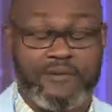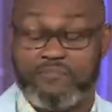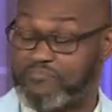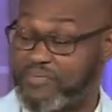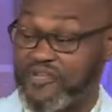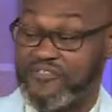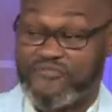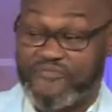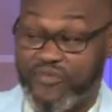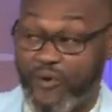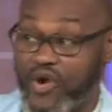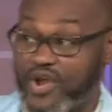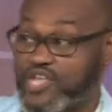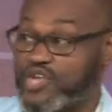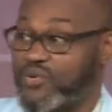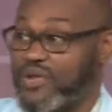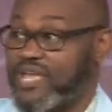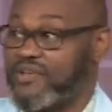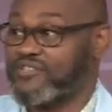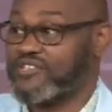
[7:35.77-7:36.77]
Before
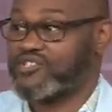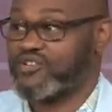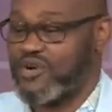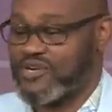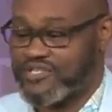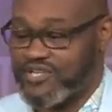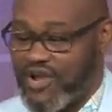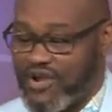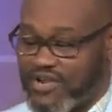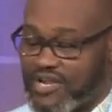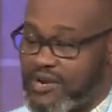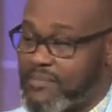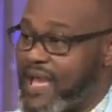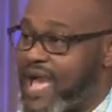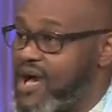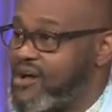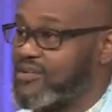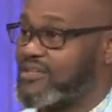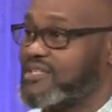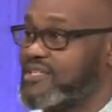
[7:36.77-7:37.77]
you even start talking
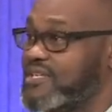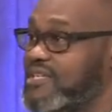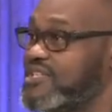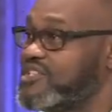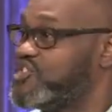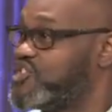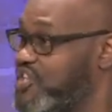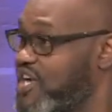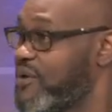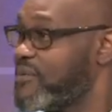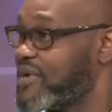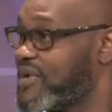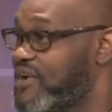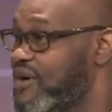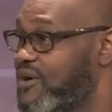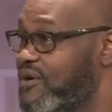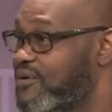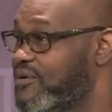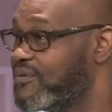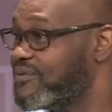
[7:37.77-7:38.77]
about
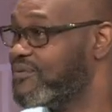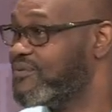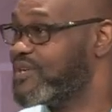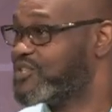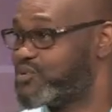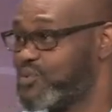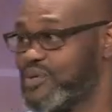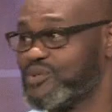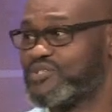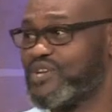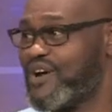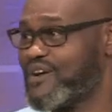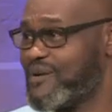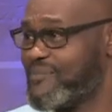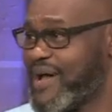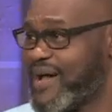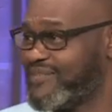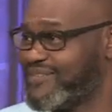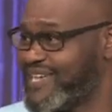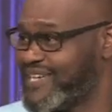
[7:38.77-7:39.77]
Jericho, which we'll talk
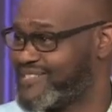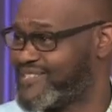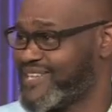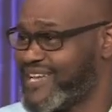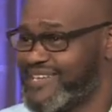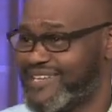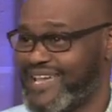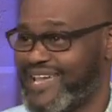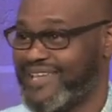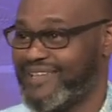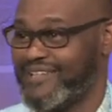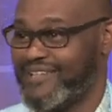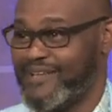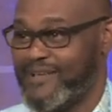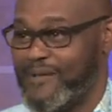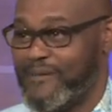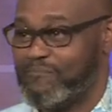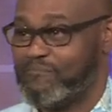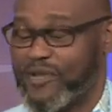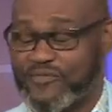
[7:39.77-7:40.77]
about next Sunday.
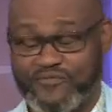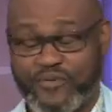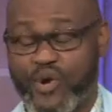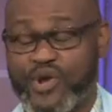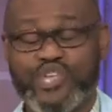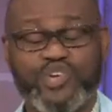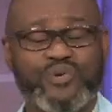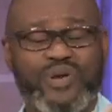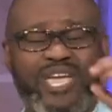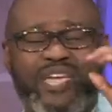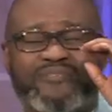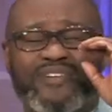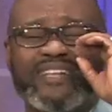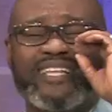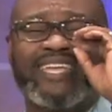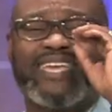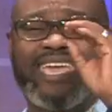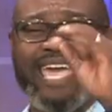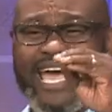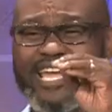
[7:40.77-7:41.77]
Before you
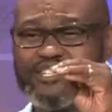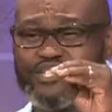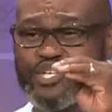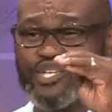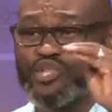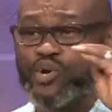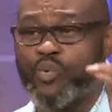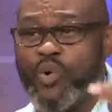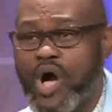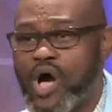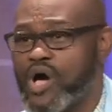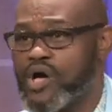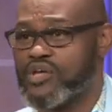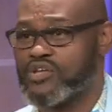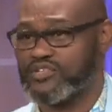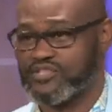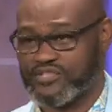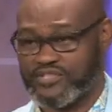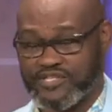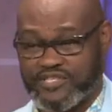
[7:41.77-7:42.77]
even get to the
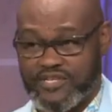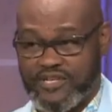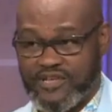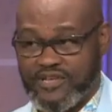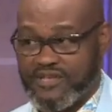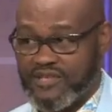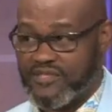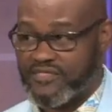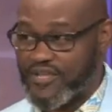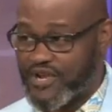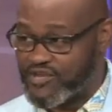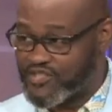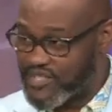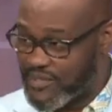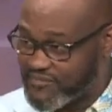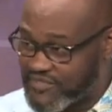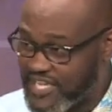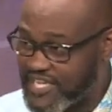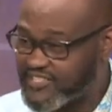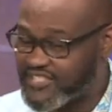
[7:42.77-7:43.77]
walls, there are
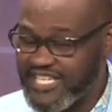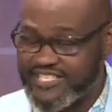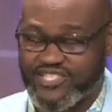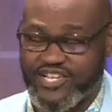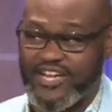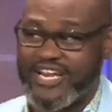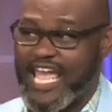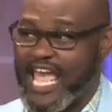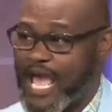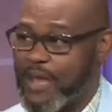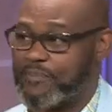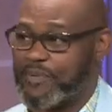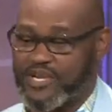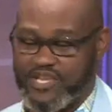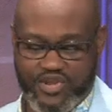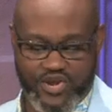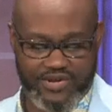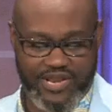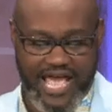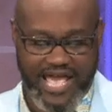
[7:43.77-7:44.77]
some things that's going to happen
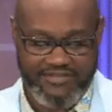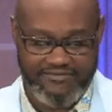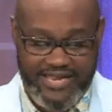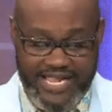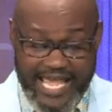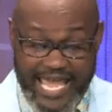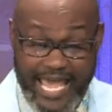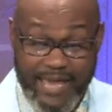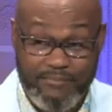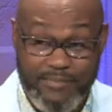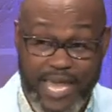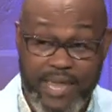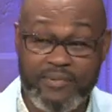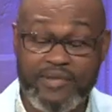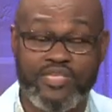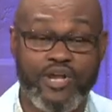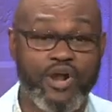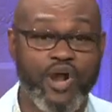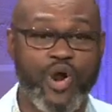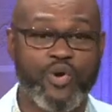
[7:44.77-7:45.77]
in your life. And
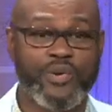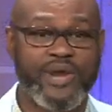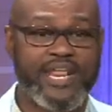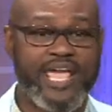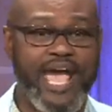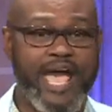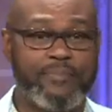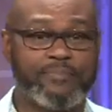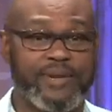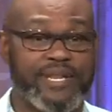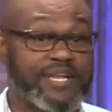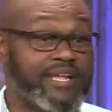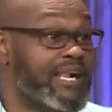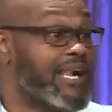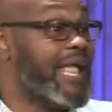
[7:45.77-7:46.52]
maybe they're already happening.